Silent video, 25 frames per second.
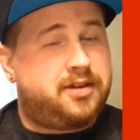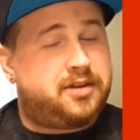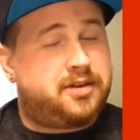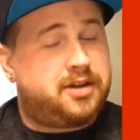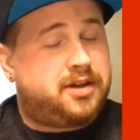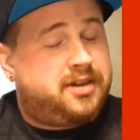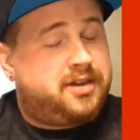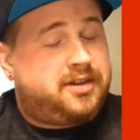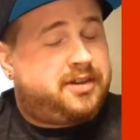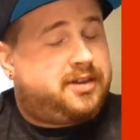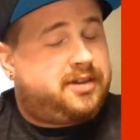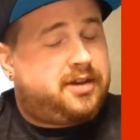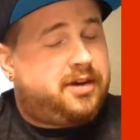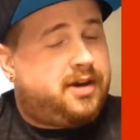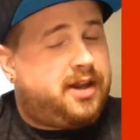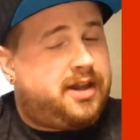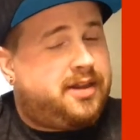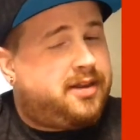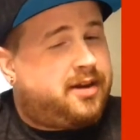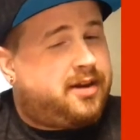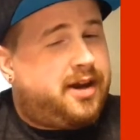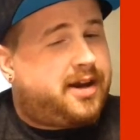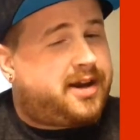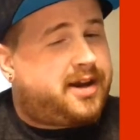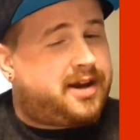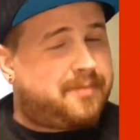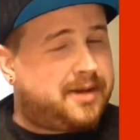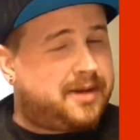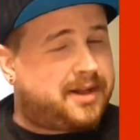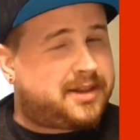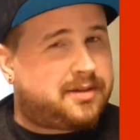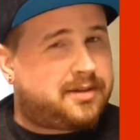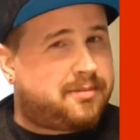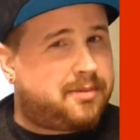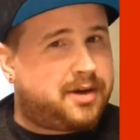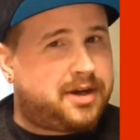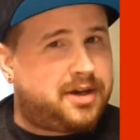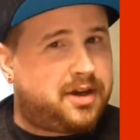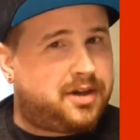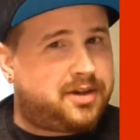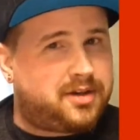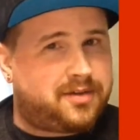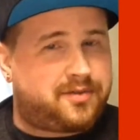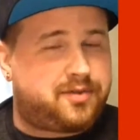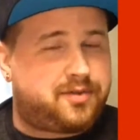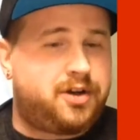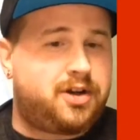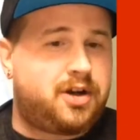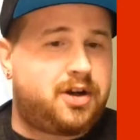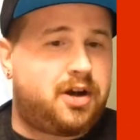They're not going to make their money on their
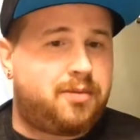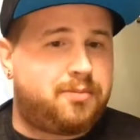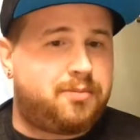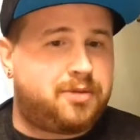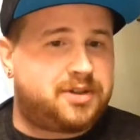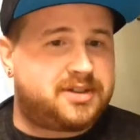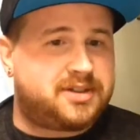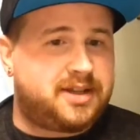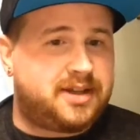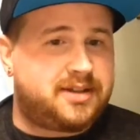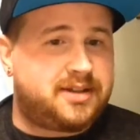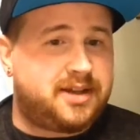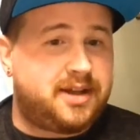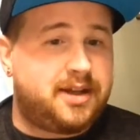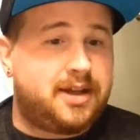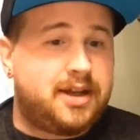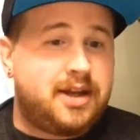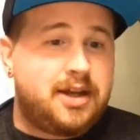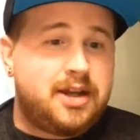free comic books that day.